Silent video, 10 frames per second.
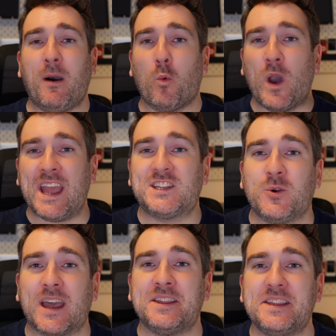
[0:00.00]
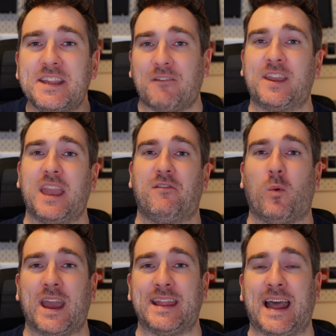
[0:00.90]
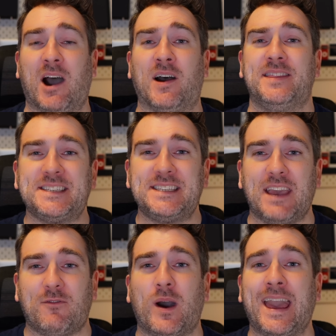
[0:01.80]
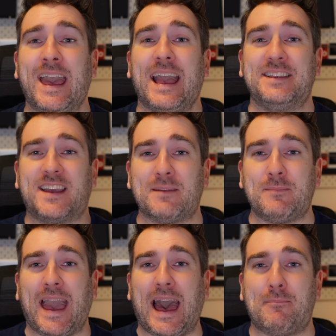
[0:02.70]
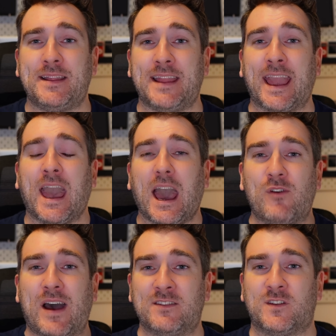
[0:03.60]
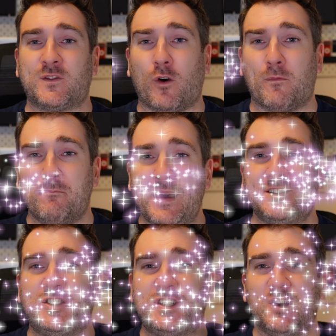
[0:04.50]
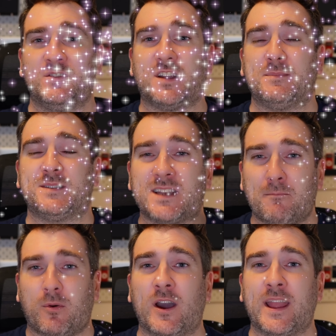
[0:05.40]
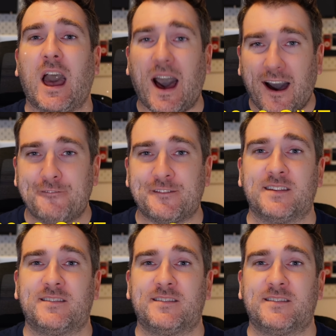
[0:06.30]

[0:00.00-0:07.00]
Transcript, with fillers: But we're doing another giveaway now, and this giveaway is going to be happening around a sort of mid-June time, some point after